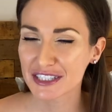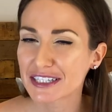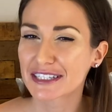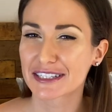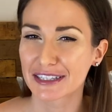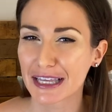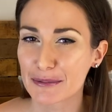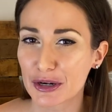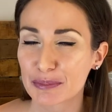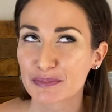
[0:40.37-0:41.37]
a
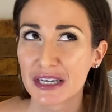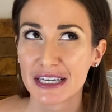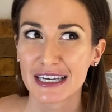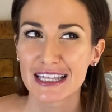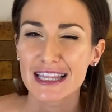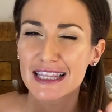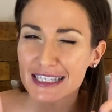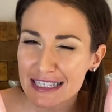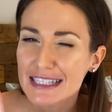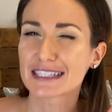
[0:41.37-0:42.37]
disclaimer, this
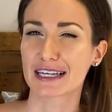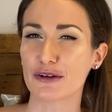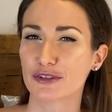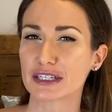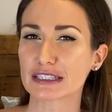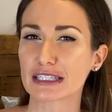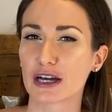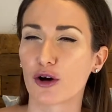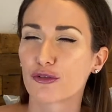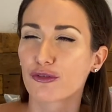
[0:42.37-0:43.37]
is definitely
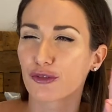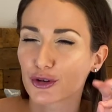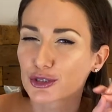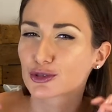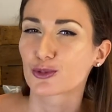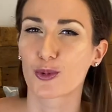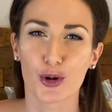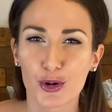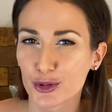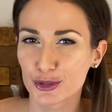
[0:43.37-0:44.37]
a first
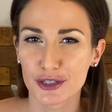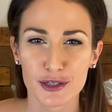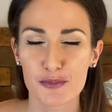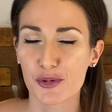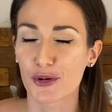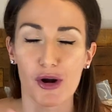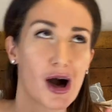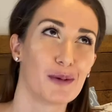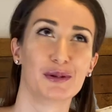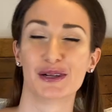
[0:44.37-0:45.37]
world
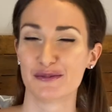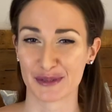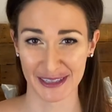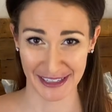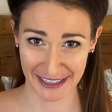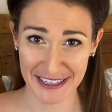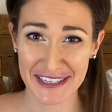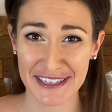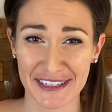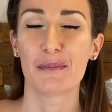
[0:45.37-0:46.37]
problem
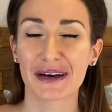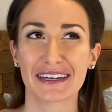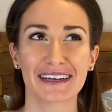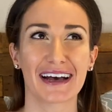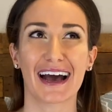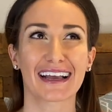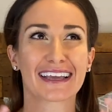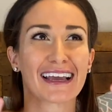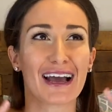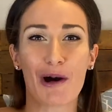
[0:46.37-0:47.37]
list, but I
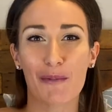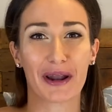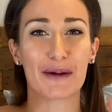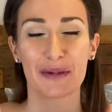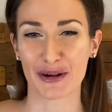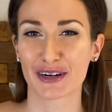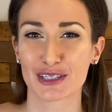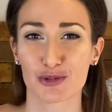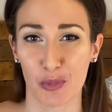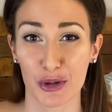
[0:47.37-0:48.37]
can't help it. America
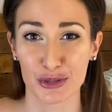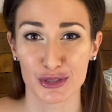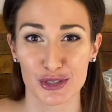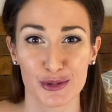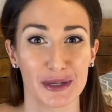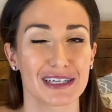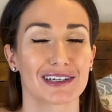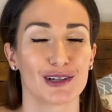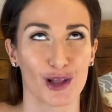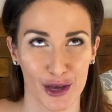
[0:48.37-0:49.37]
spoils you in
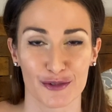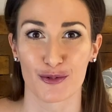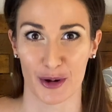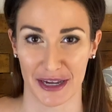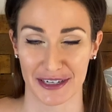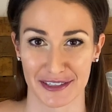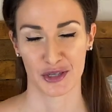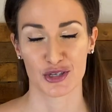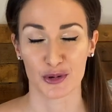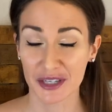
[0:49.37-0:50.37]
a lot of ways.
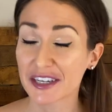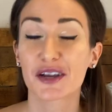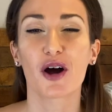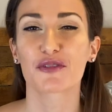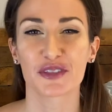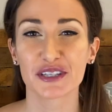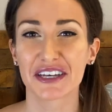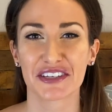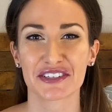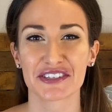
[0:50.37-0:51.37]
So kicking off the
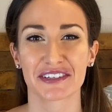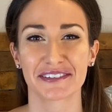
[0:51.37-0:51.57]
list